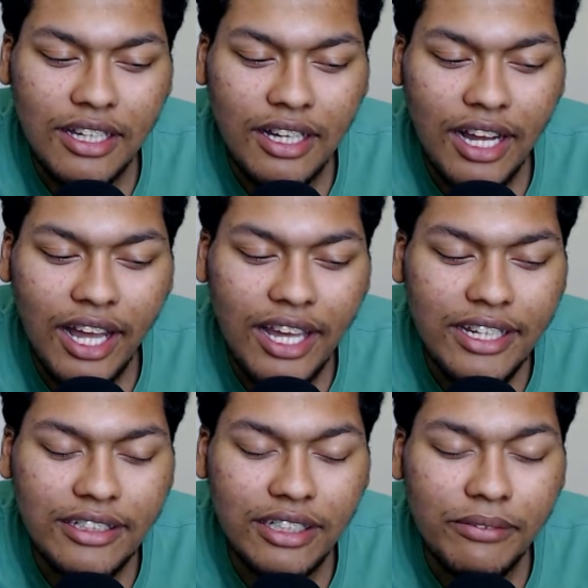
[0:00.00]
I
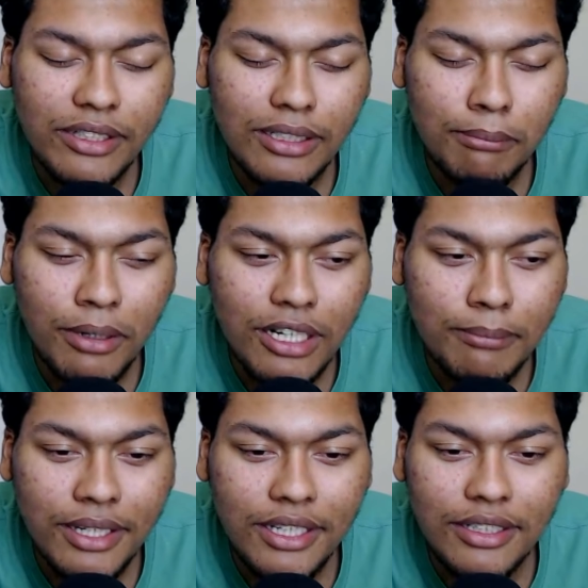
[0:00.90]
hate living in a bunk
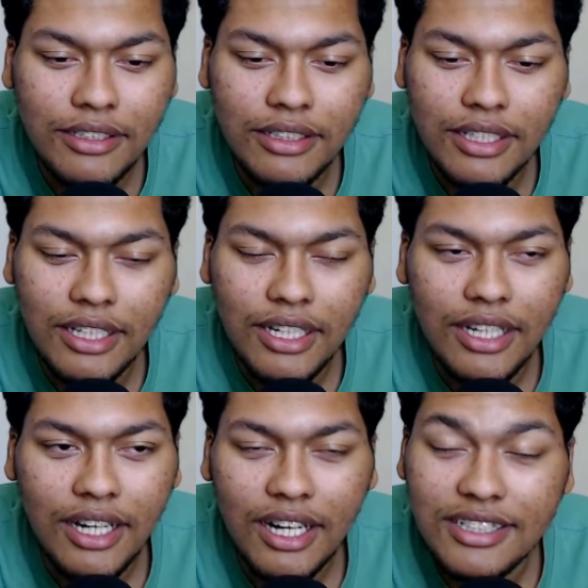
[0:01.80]
bed.
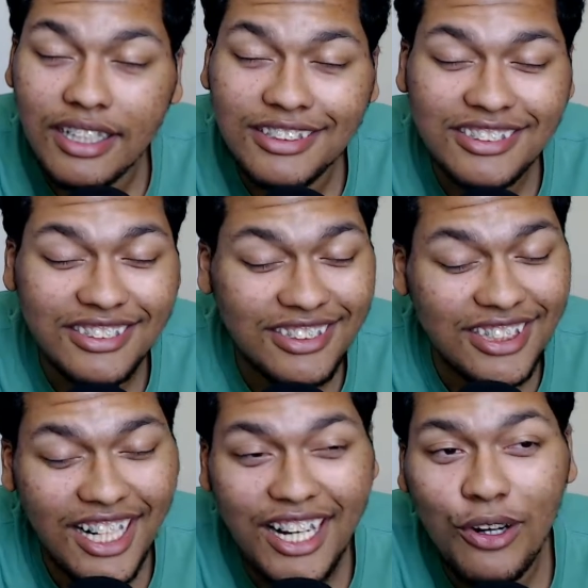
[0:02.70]
And I
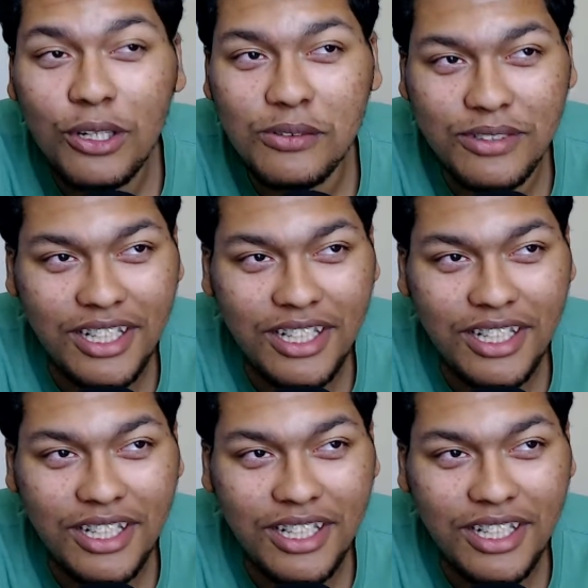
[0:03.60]
hate all of it.